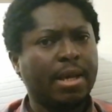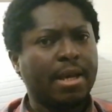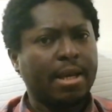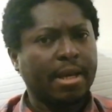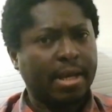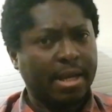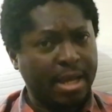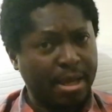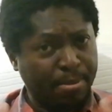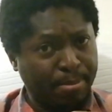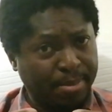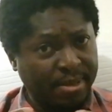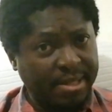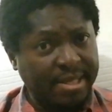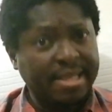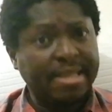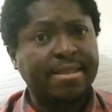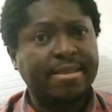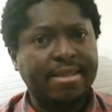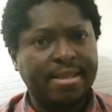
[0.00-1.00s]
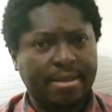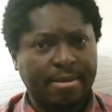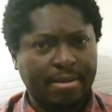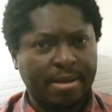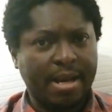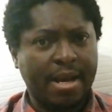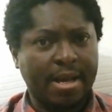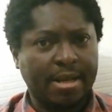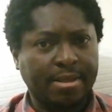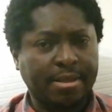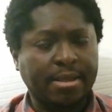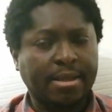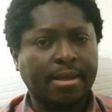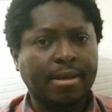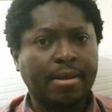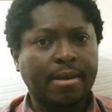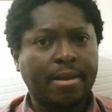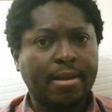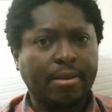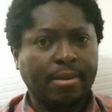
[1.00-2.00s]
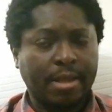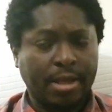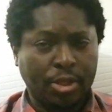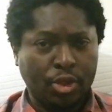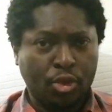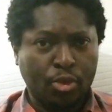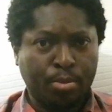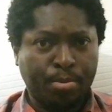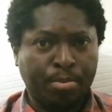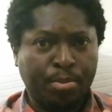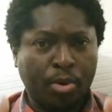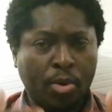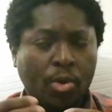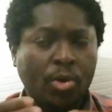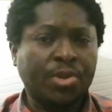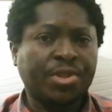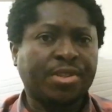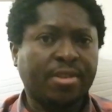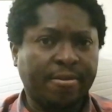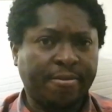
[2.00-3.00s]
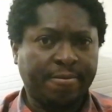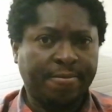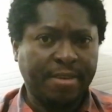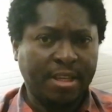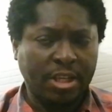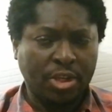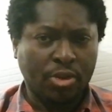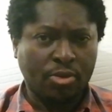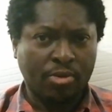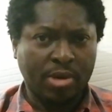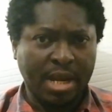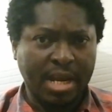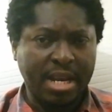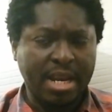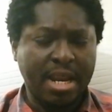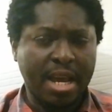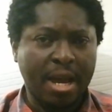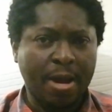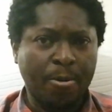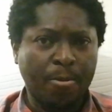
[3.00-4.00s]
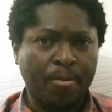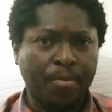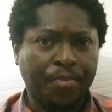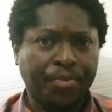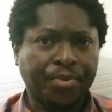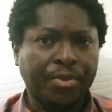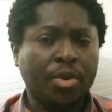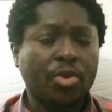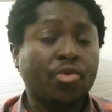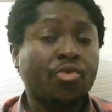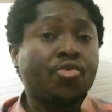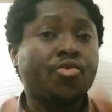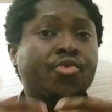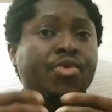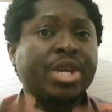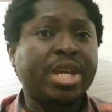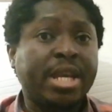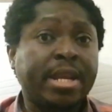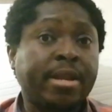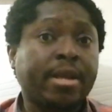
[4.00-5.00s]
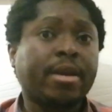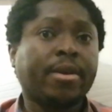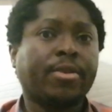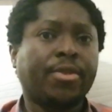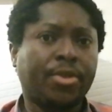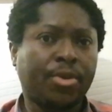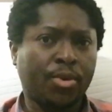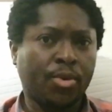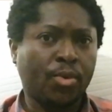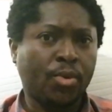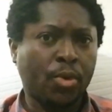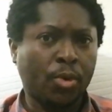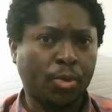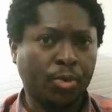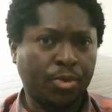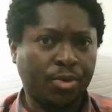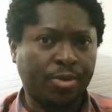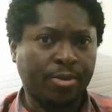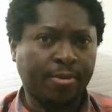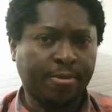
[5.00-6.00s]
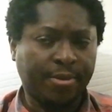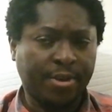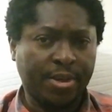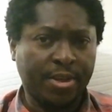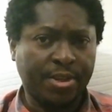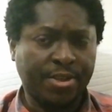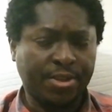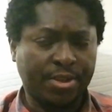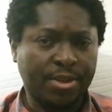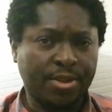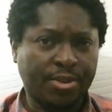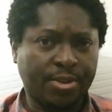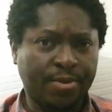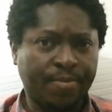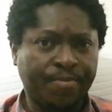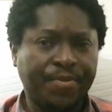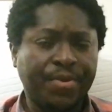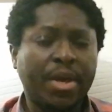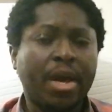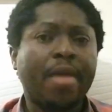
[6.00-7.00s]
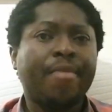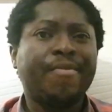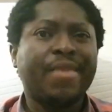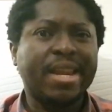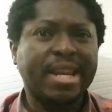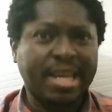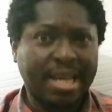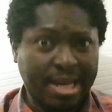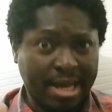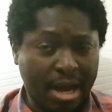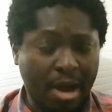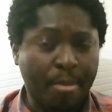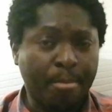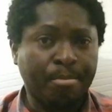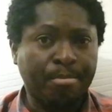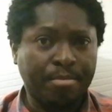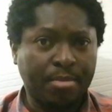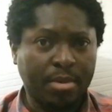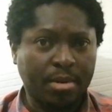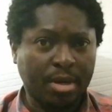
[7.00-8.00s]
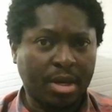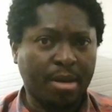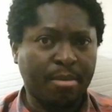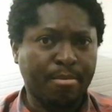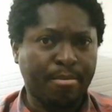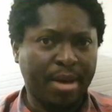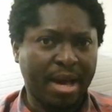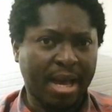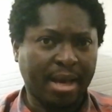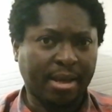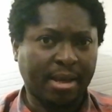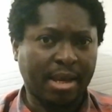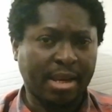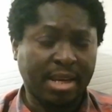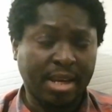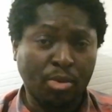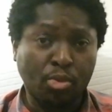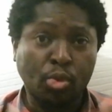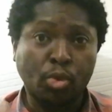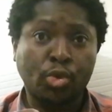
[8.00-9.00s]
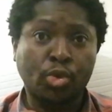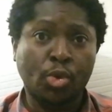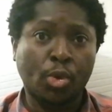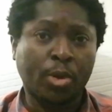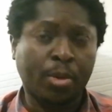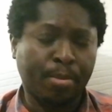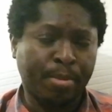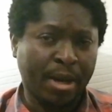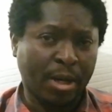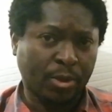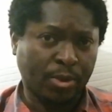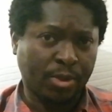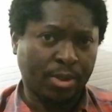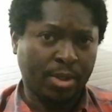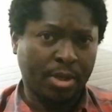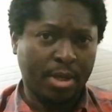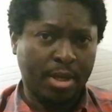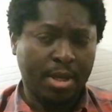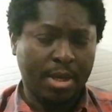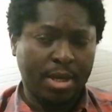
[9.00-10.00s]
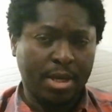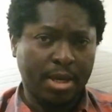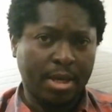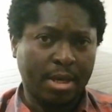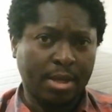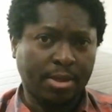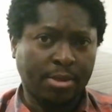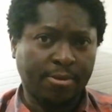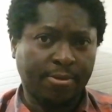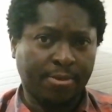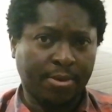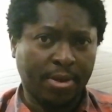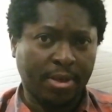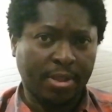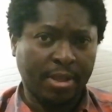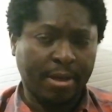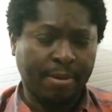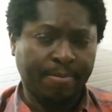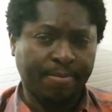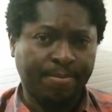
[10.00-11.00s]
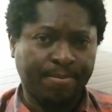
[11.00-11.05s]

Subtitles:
Can I please ask that you pause the video right now, read through those verses, and then come back, and then we'll talk about it further.